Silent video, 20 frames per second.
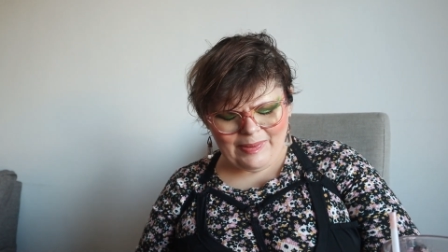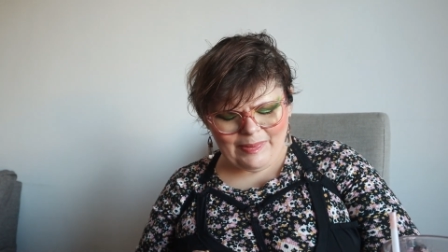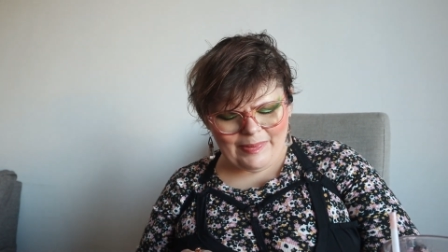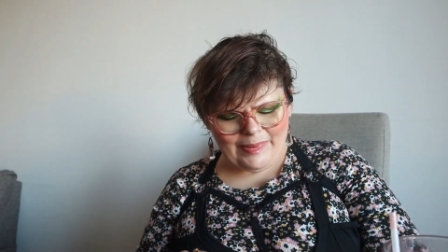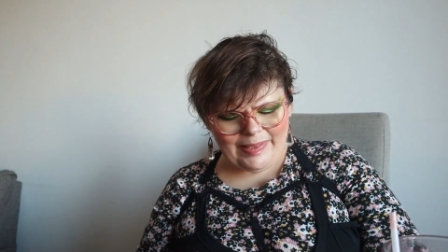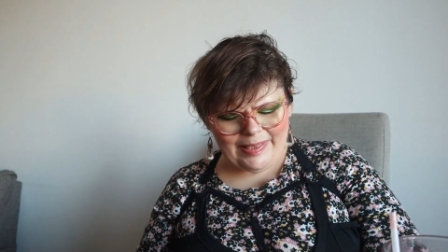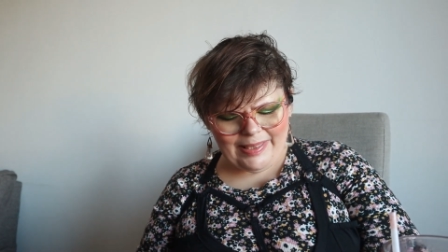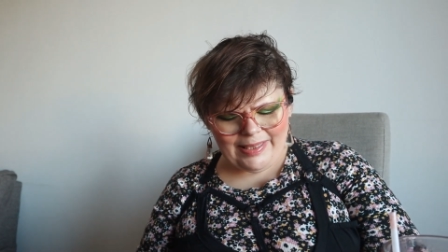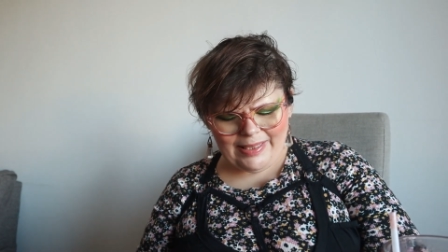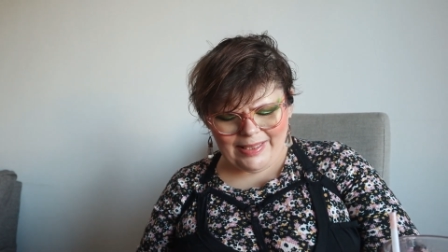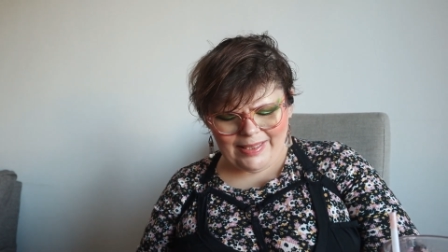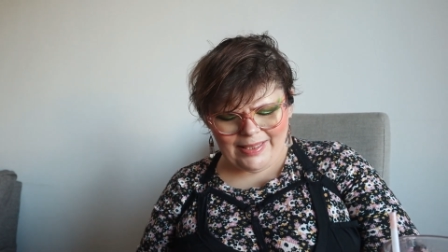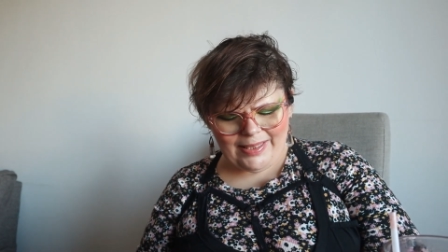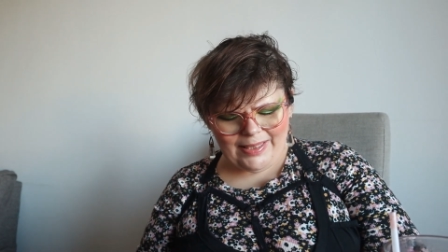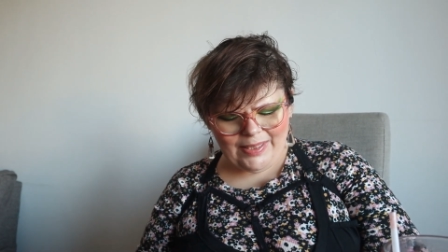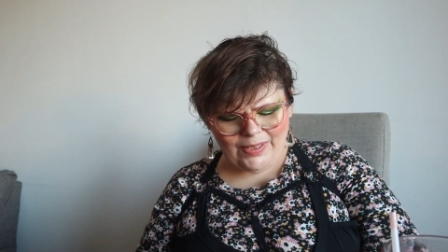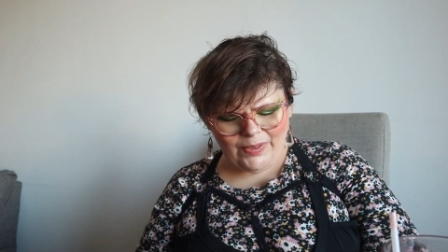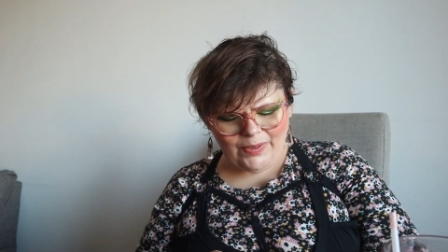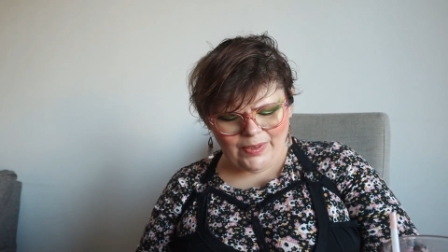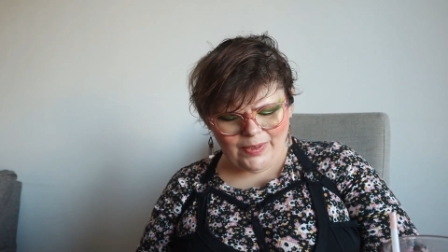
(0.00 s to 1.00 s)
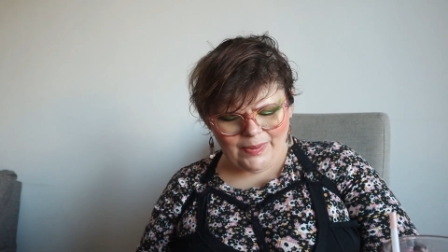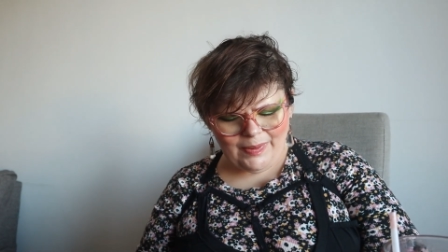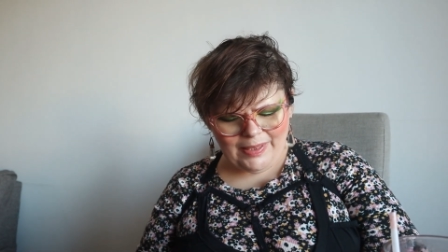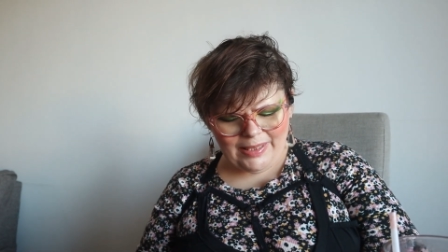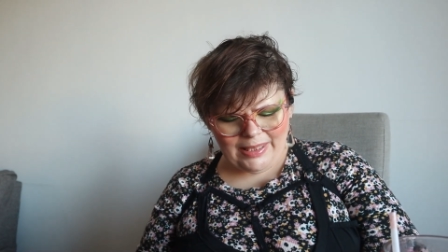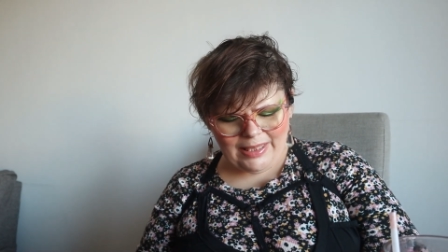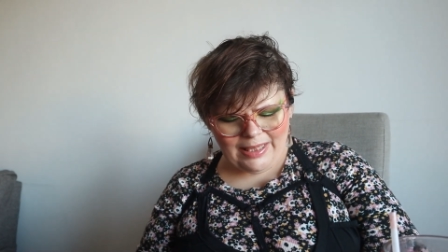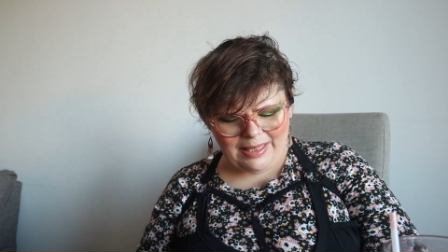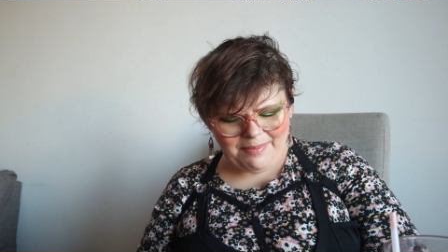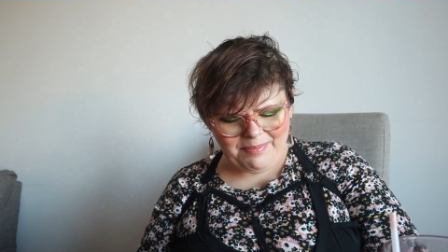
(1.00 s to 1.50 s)
was
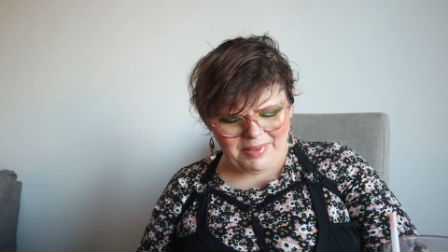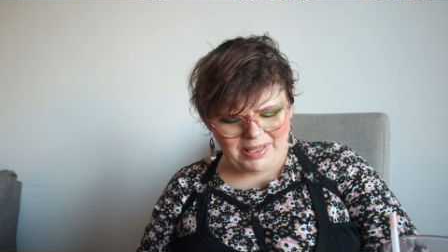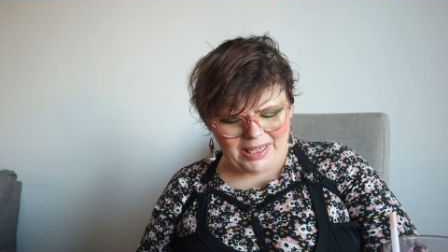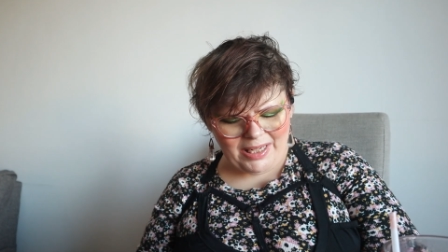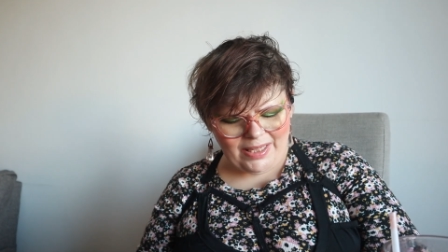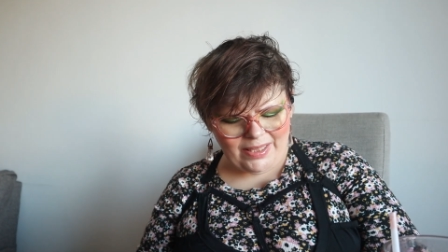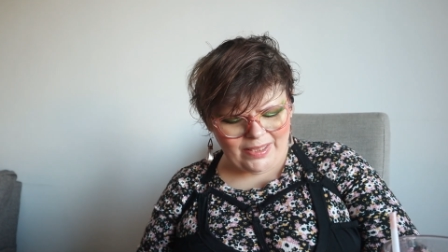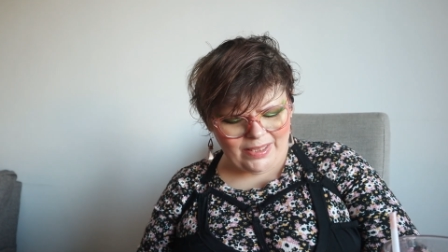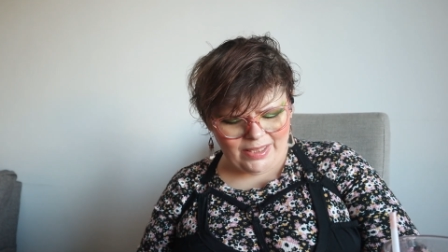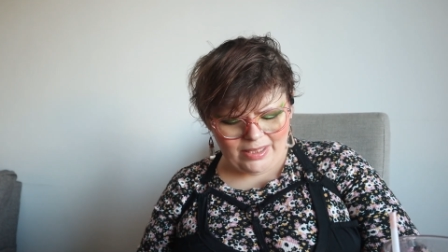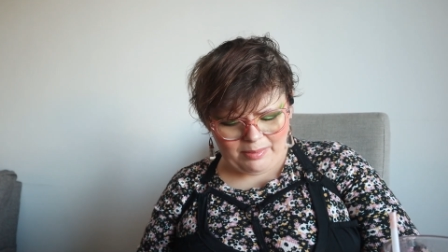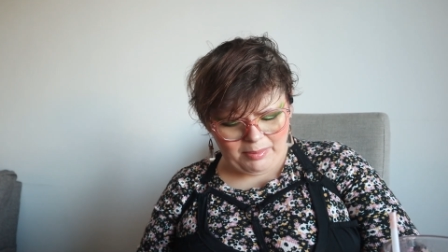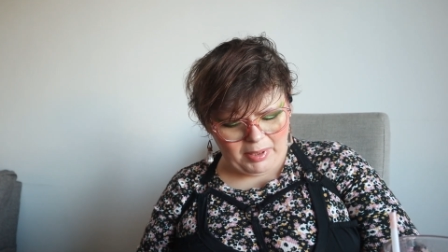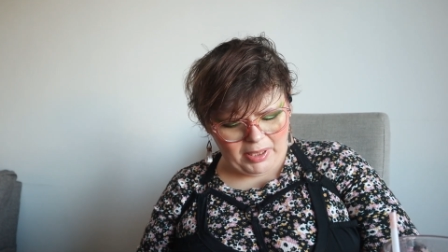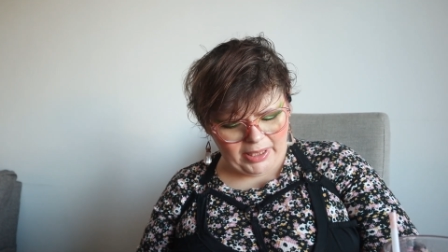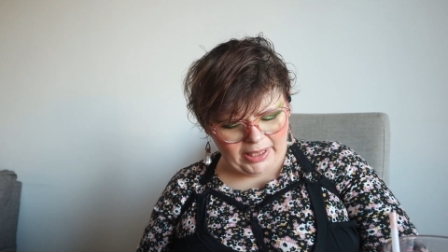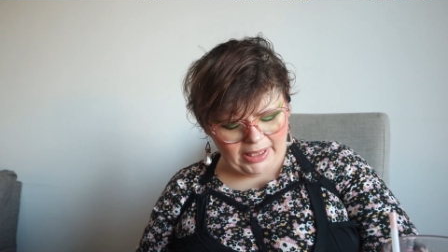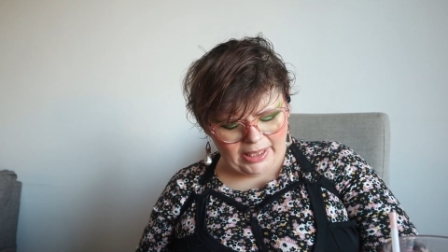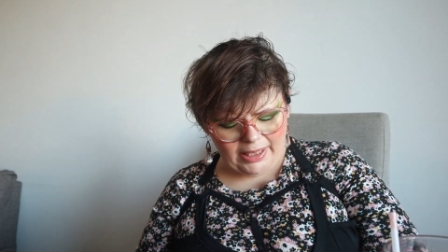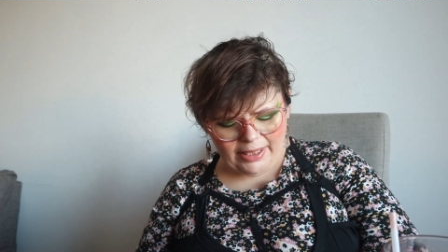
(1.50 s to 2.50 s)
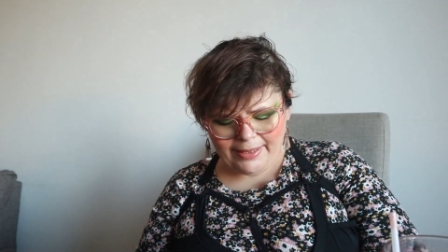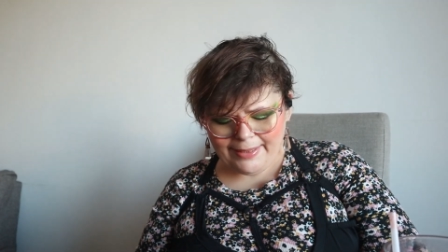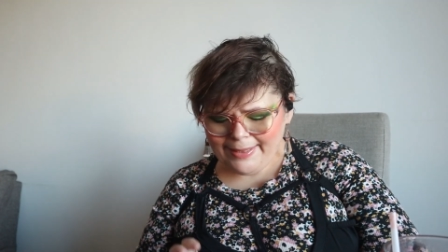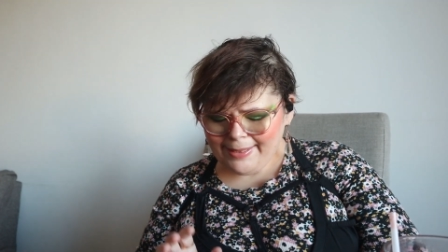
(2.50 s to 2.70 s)
introducing something to the market.